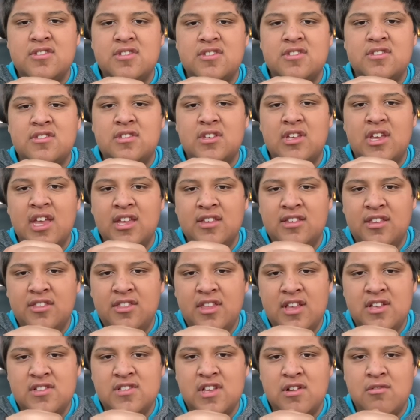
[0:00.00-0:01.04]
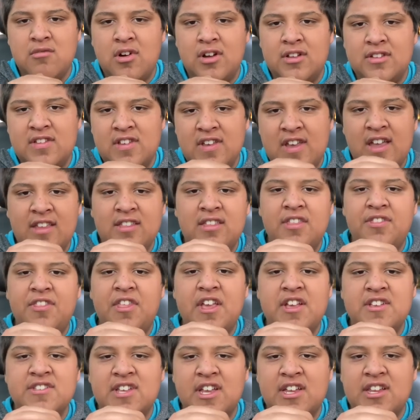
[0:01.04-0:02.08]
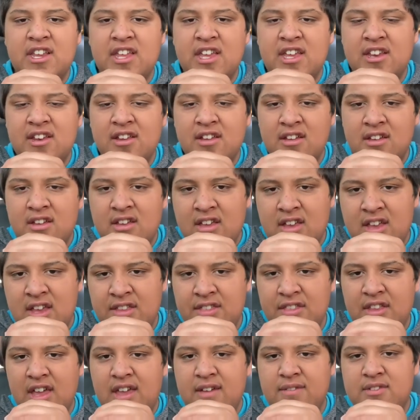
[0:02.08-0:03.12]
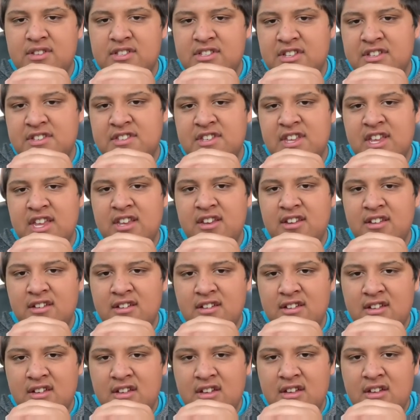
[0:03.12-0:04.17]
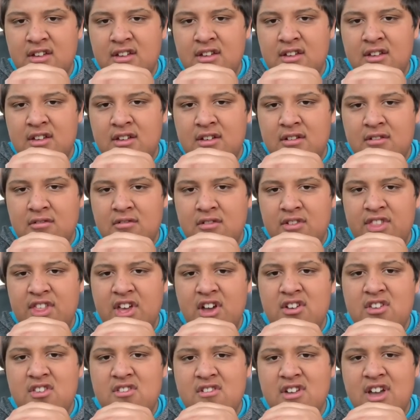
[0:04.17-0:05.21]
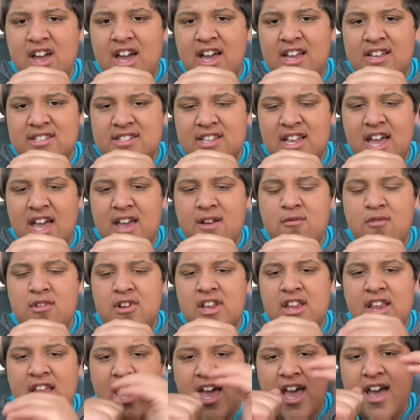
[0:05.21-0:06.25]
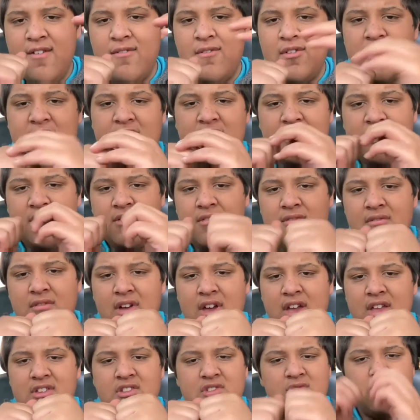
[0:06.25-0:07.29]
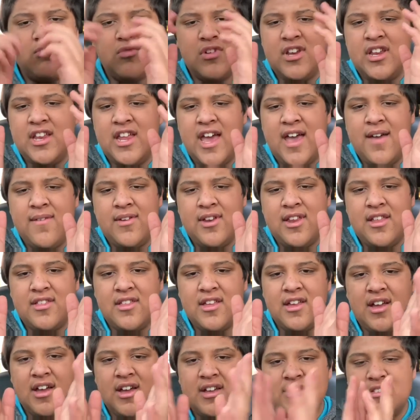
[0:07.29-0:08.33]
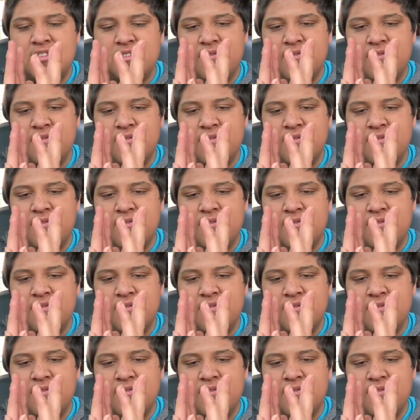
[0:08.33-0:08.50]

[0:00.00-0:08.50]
to get the things I want, to get the things I need in life to succeed. Without you guys, I wouldn't have I just wouldn't have anything, guys.